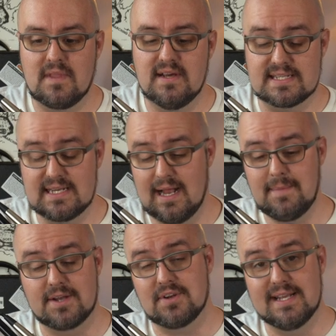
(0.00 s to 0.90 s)
listen, I'm
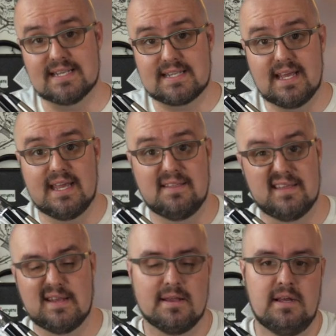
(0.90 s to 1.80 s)
not trying to say
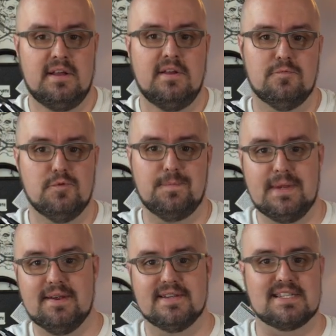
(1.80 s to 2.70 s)
that root
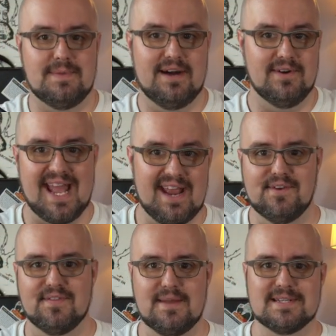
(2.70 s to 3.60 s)
beer is somehow
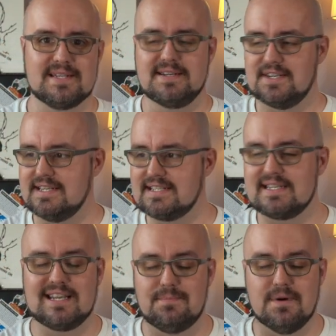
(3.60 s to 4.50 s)
inherently misogynistic,